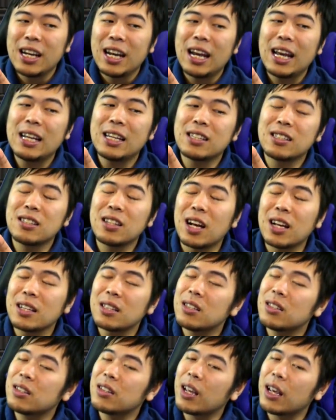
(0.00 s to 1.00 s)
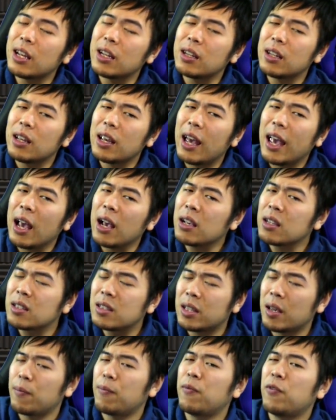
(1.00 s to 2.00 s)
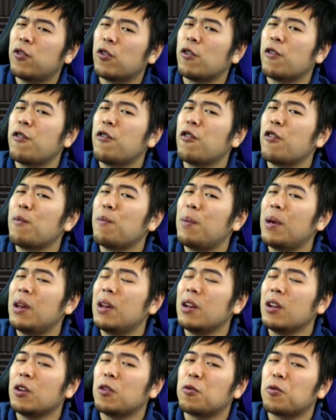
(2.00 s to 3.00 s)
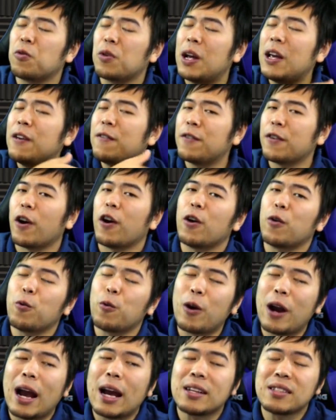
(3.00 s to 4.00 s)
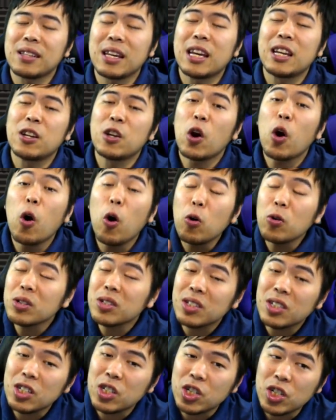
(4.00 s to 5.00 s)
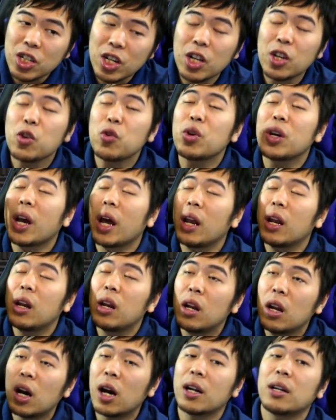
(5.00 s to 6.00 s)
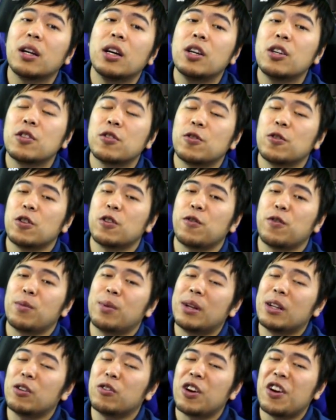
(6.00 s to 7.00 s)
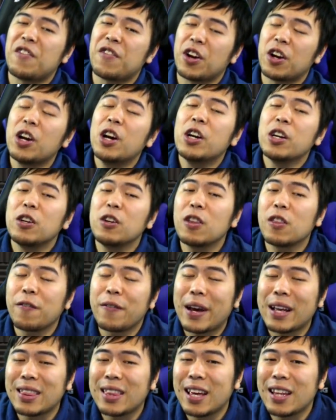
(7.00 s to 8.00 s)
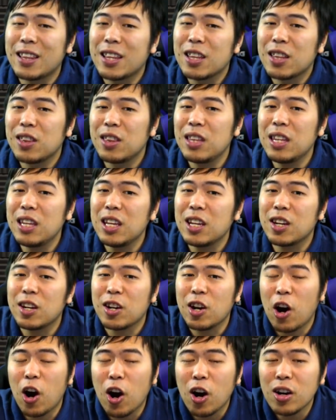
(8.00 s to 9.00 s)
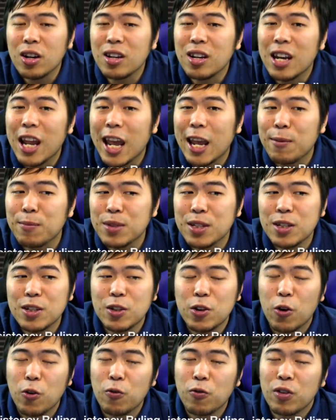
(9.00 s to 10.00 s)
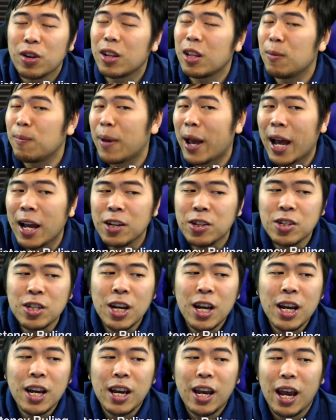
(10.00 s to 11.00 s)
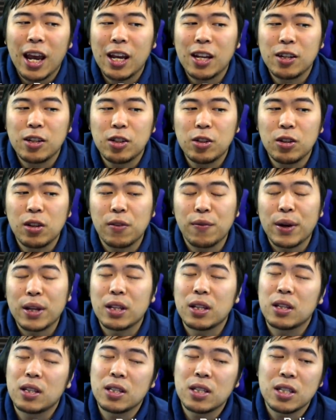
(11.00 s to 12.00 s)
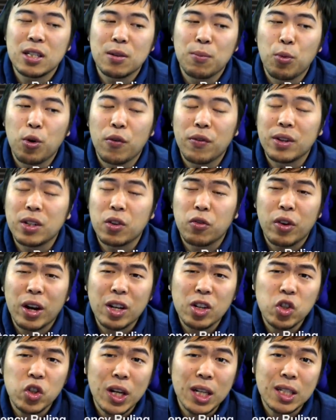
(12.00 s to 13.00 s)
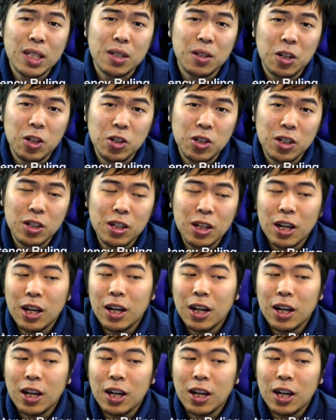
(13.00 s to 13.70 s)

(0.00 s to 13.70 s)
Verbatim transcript: it does not state except for Forbidden Graveyard, whereas in OCG you cannot search Forbidden Graveyard due to the fact that the card names don't really match, and due to the fact that this is a more of a direct translation.